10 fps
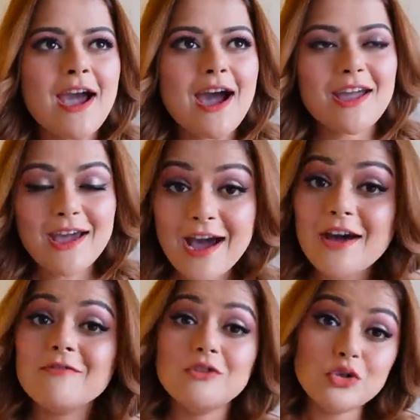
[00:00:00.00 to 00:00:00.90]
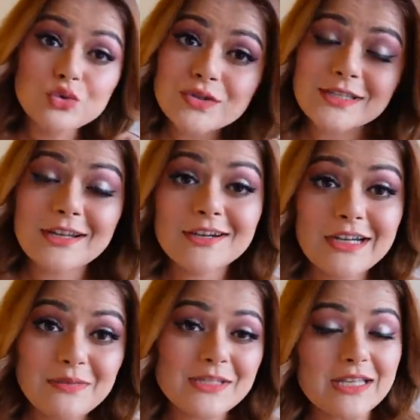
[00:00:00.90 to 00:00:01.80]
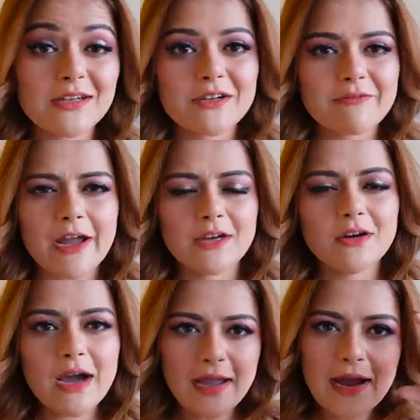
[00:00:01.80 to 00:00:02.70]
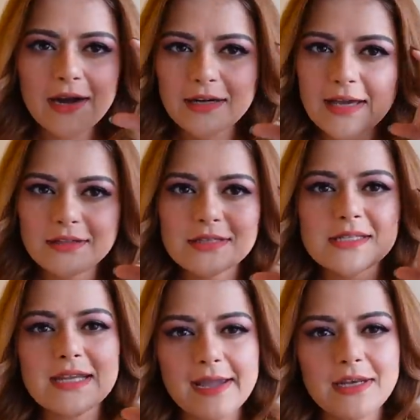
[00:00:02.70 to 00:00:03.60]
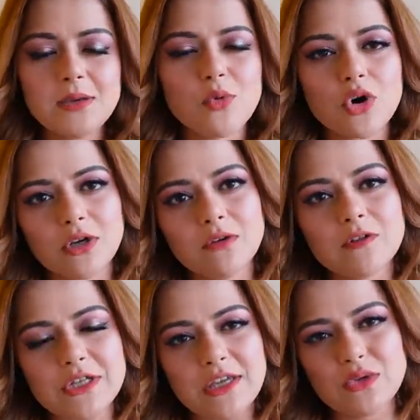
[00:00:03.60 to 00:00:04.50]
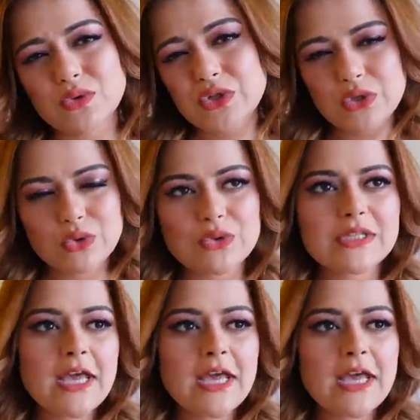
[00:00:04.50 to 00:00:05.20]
I have used their cream skin refiner. I had like this tiny bottle which I used to use.